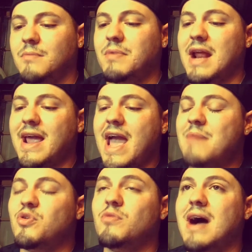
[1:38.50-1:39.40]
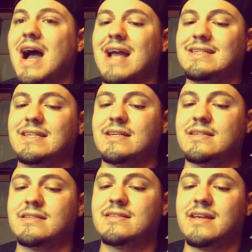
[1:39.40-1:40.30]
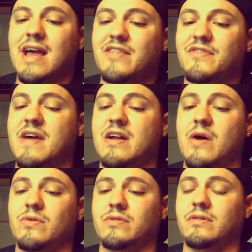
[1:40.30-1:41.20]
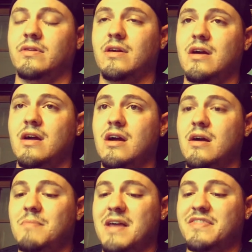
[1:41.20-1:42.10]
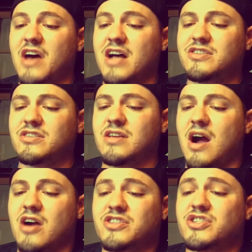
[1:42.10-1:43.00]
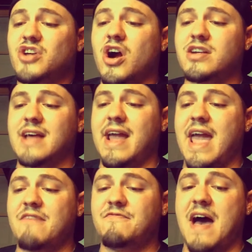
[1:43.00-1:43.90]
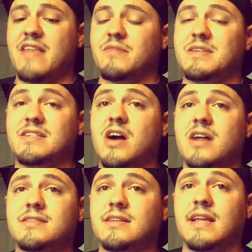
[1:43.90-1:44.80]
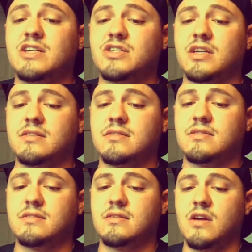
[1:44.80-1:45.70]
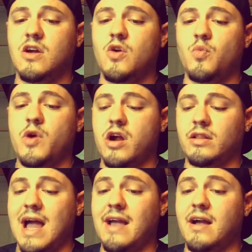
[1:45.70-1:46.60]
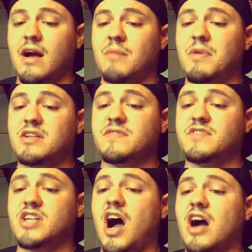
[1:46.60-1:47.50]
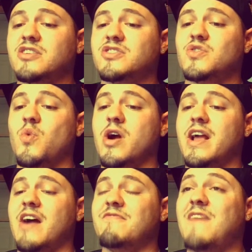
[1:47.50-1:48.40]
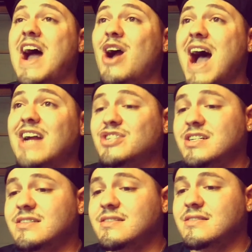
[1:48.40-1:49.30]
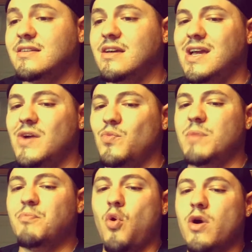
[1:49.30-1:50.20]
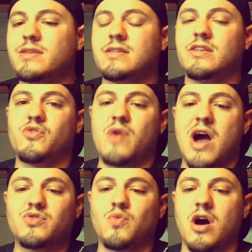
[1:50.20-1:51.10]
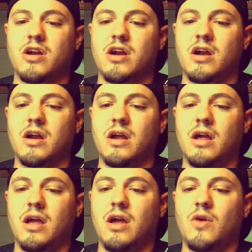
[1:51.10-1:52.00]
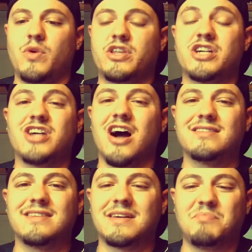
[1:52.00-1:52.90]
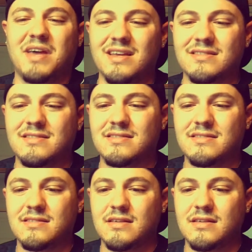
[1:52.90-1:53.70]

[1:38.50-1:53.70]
but I can't pull my ideas together, Van Houten. My thoughts are stars I can't fathom into constellations. We are like a bunch of dogs squirting on fire hydrants. We poison the groundwater with our toxic piss,